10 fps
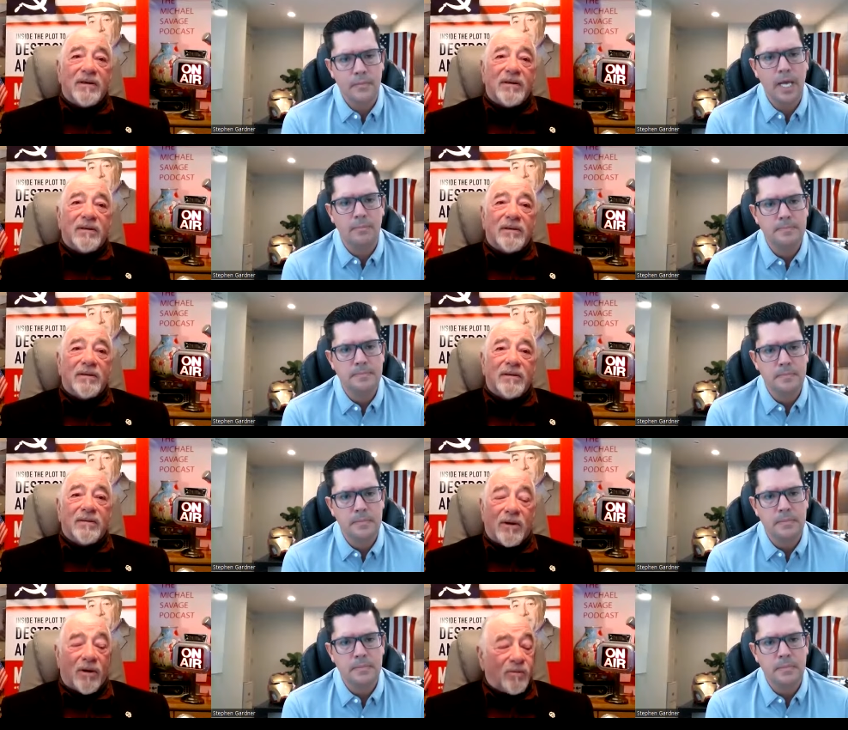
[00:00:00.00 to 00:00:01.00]
Speaker 1: Yeah.
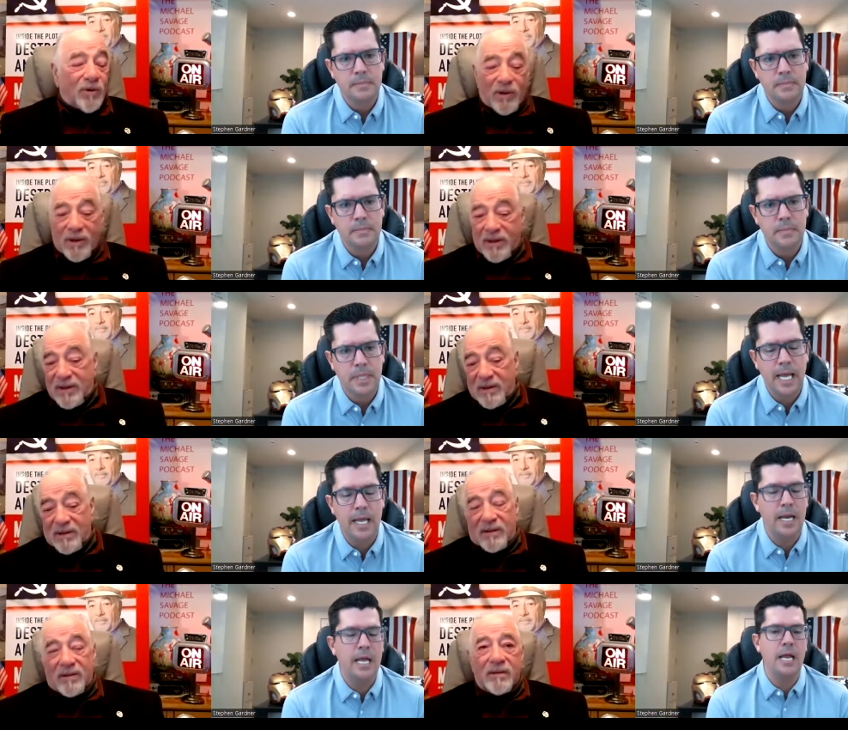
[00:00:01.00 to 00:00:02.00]
Oh boy.
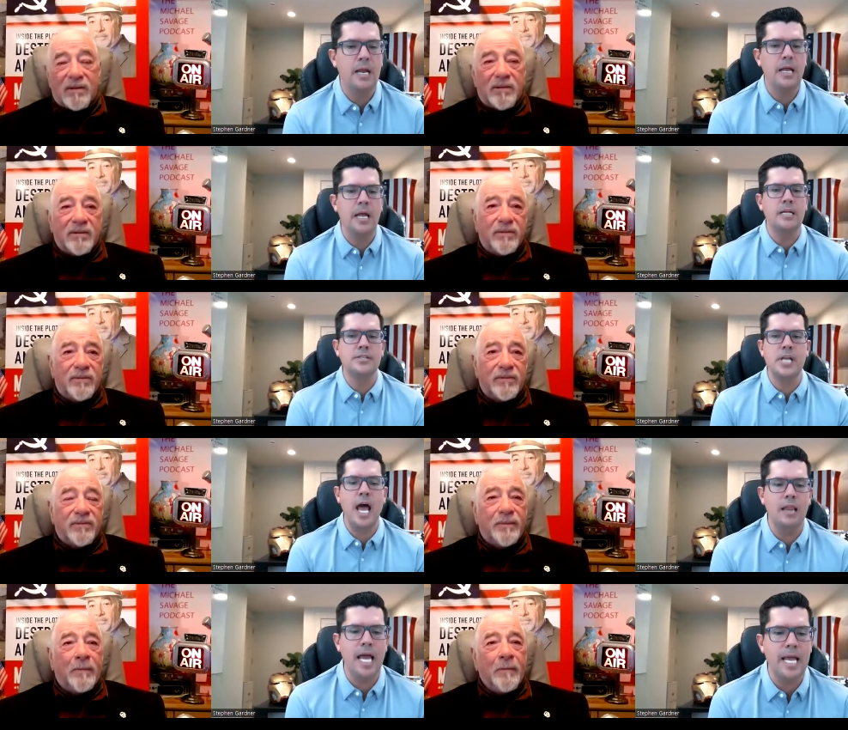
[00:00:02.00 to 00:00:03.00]
Speaker 2: Yeah. And, and, and it's
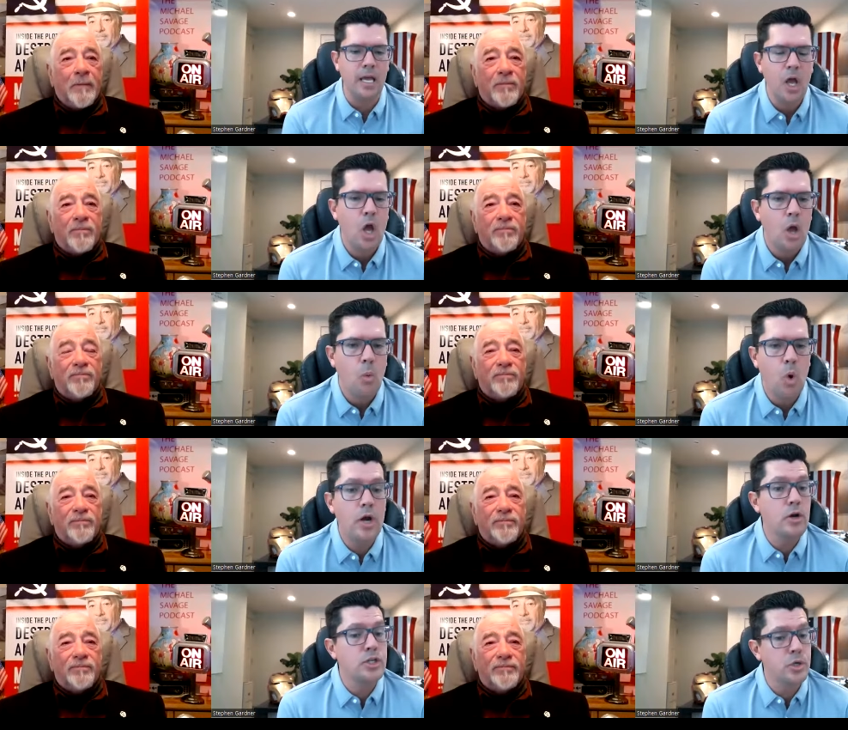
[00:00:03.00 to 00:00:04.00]
not like
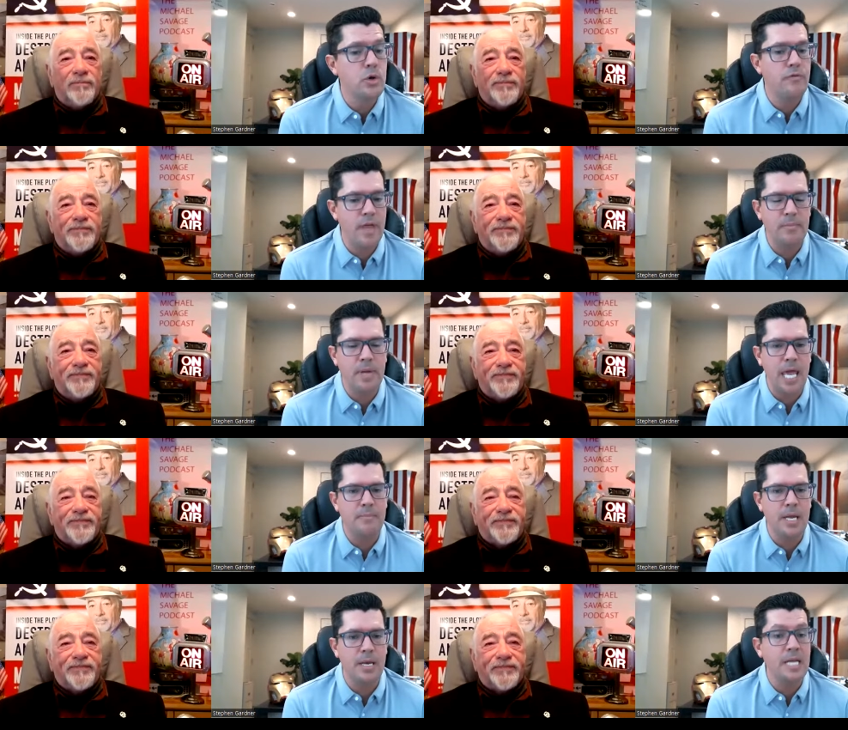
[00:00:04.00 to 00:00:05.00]
one or two of them
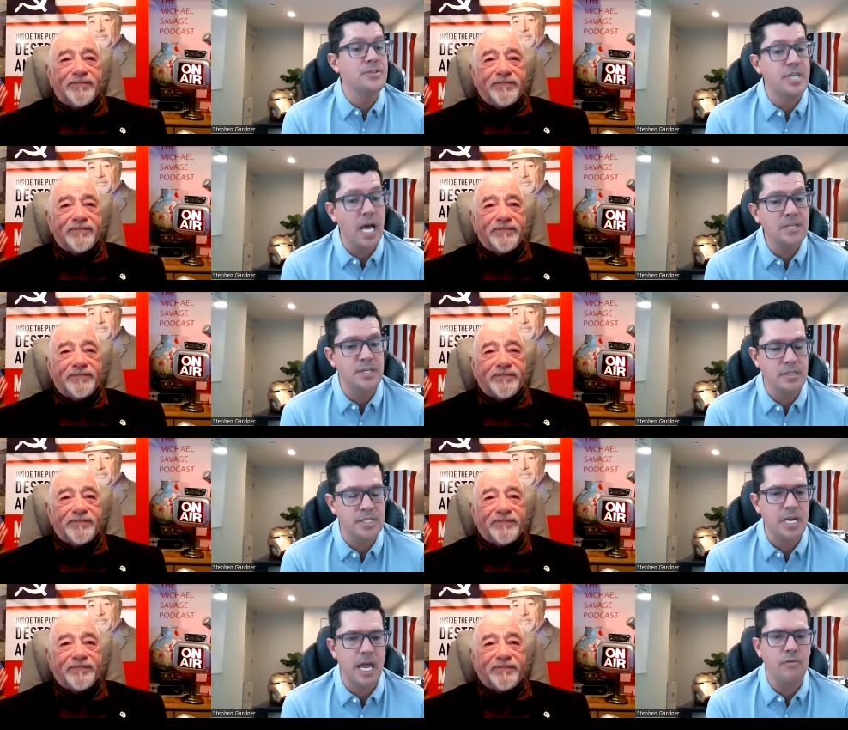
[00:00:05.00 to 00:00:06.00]
came in, it's
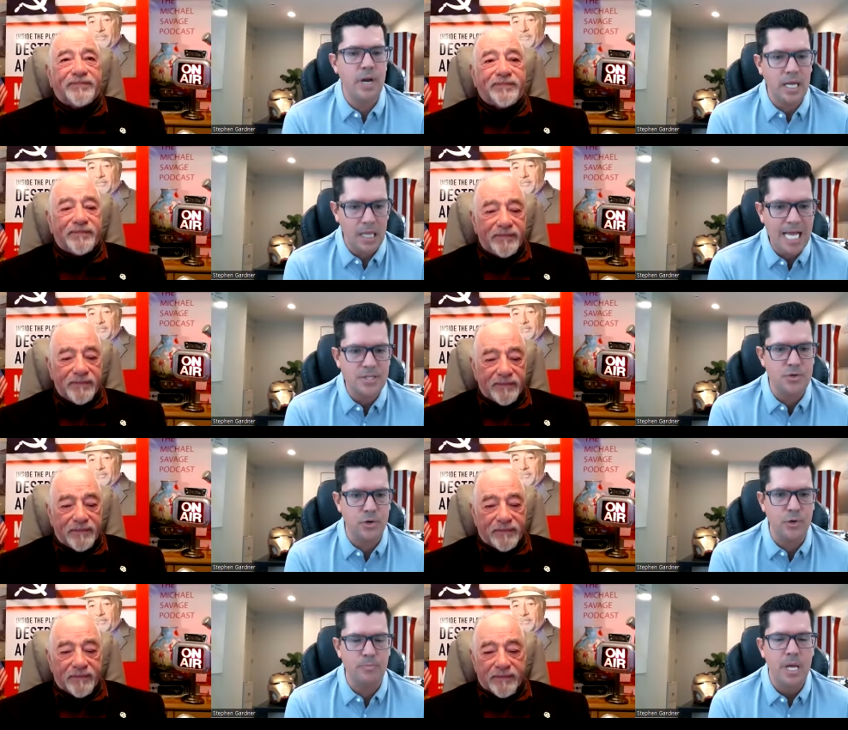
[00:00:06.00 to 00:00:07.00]
dozens in every
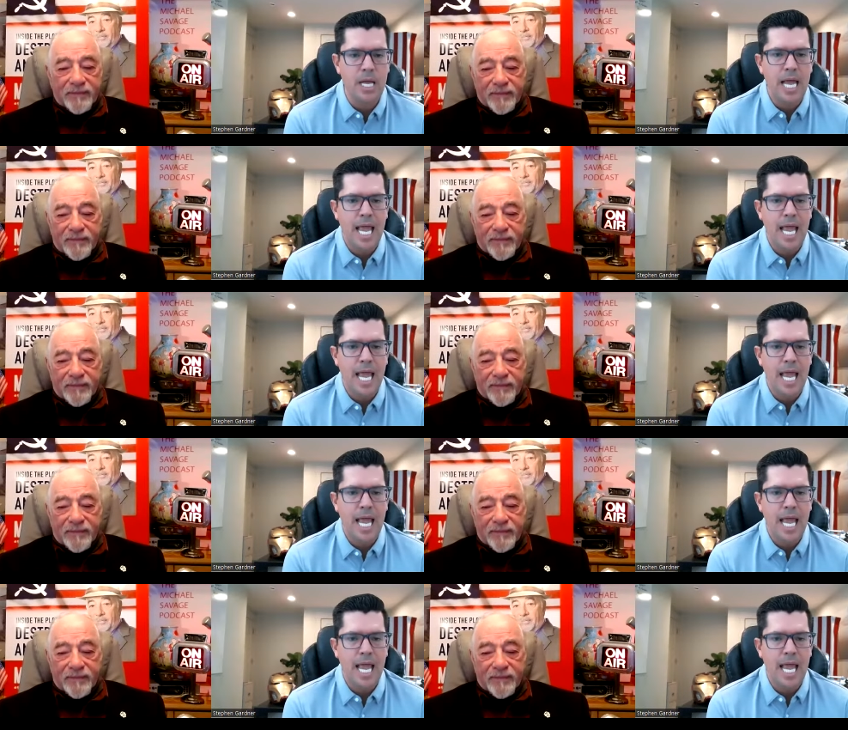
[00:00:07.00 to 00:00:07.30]
classroom.